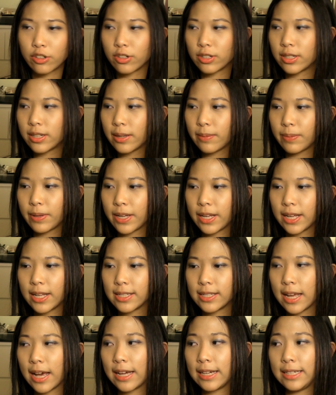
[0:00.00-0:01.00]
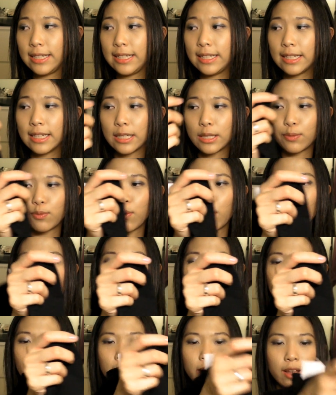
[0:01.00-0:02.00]
interesting because I need this for
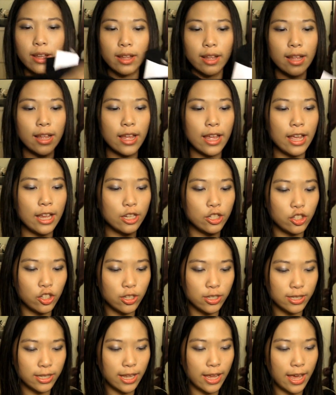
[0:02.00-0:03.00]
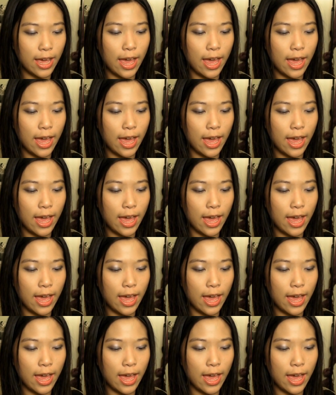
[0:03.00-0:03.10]
work. It's just